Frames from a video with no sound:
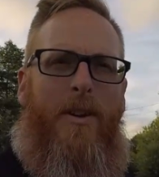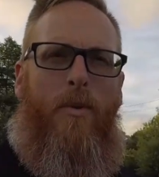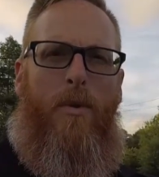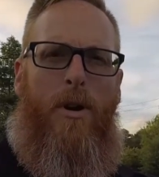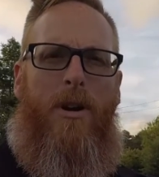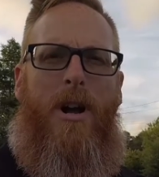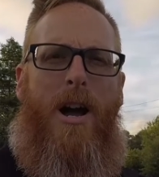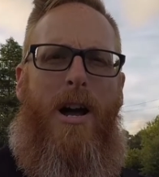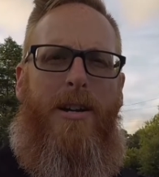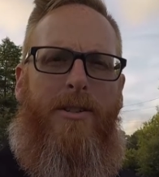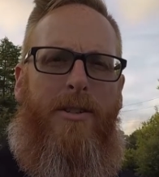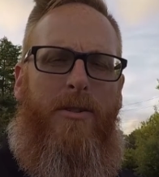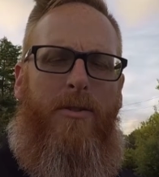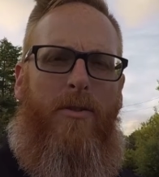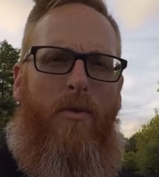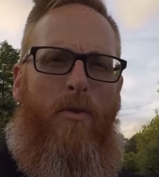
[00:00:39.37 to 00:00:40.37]
Well
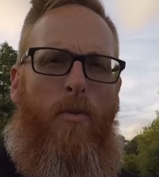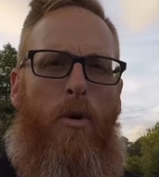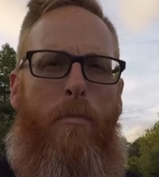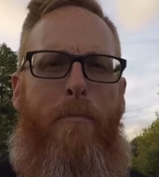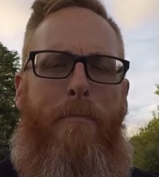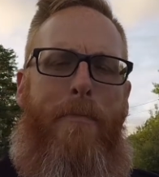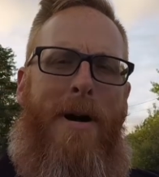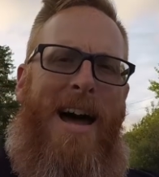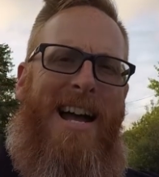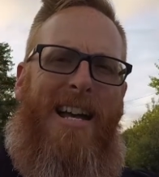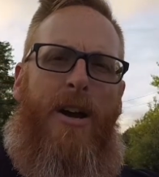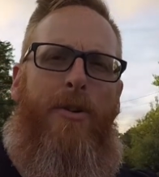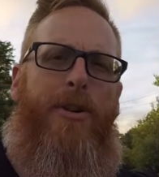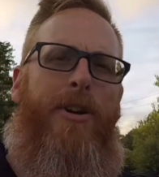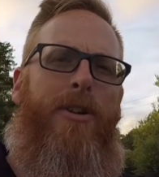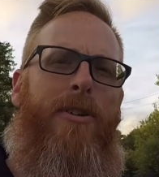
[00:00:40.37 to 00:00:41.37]
guys, we're back
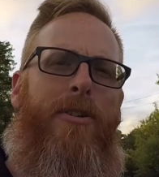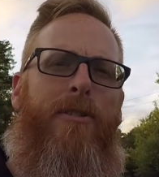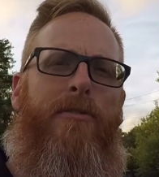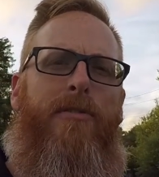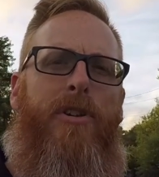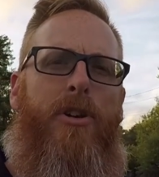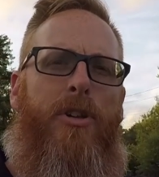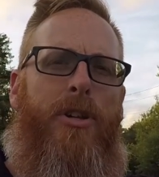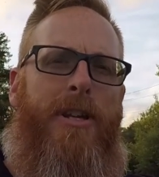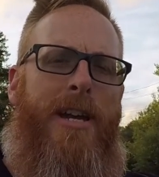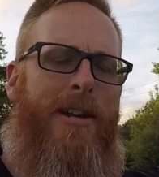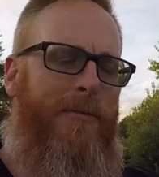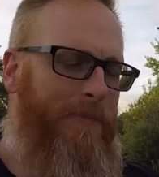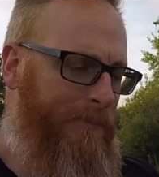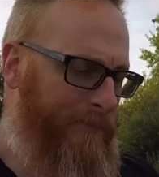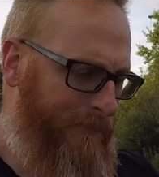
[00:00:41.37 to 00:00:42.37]
out here in the field
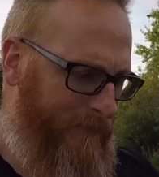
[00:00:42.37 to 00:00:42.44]
again,